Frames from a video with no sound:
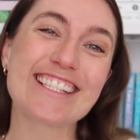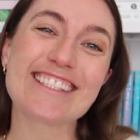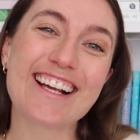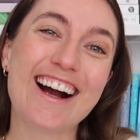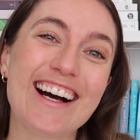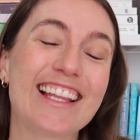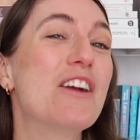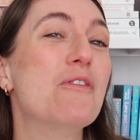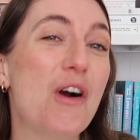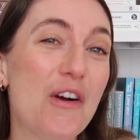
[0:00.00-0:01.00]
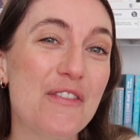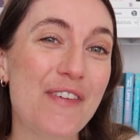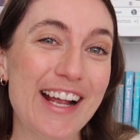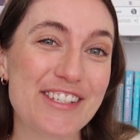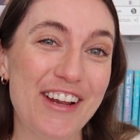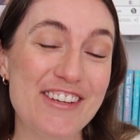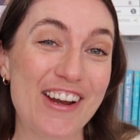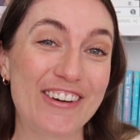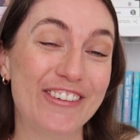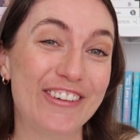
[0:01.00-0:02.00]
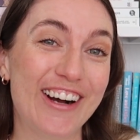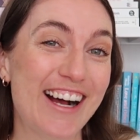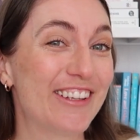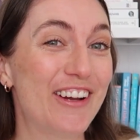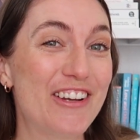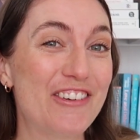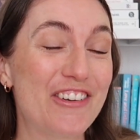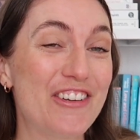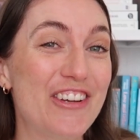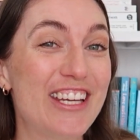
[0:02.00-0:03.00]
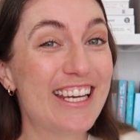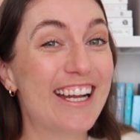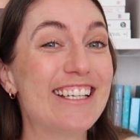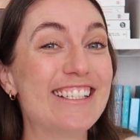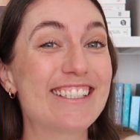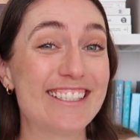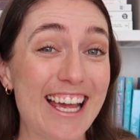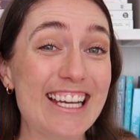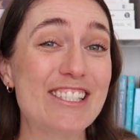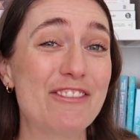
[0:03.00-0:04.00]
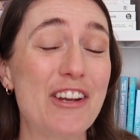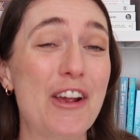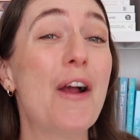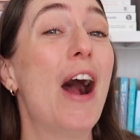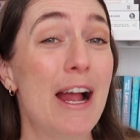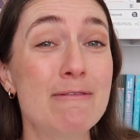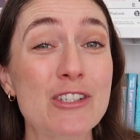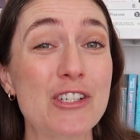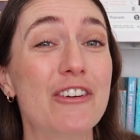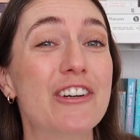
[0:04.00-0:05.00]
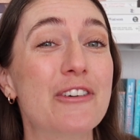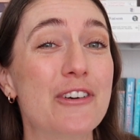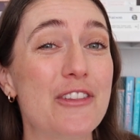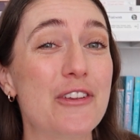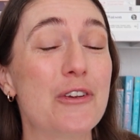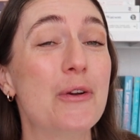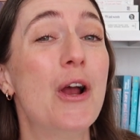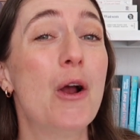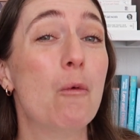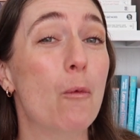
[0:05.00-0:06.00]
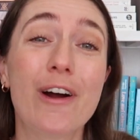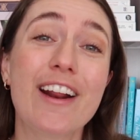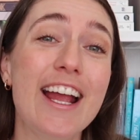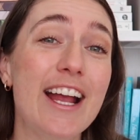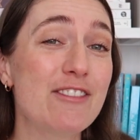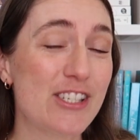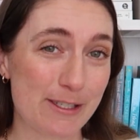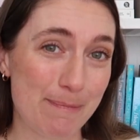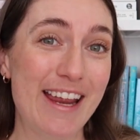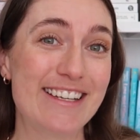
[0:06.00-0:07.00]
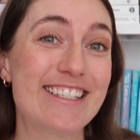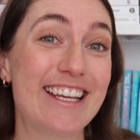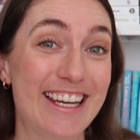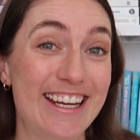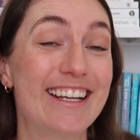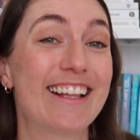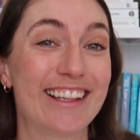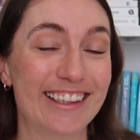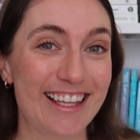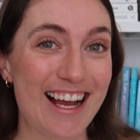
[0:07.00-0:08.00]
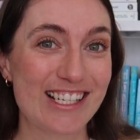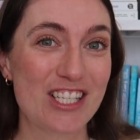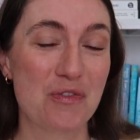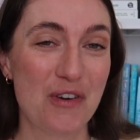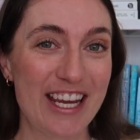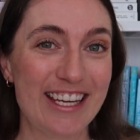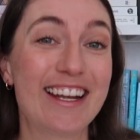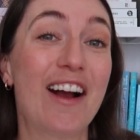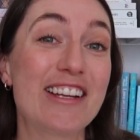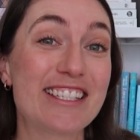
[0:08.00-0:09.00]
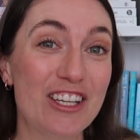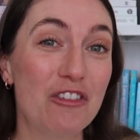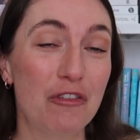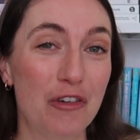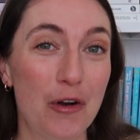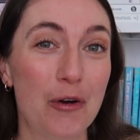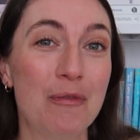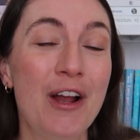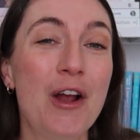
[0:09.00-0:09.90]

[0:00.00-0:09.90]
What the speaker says: it's Carly. Welcome back to my channel, or hello if you're new here. In today's video, I'm sharing with you what I have spent in the last week. Now, I did film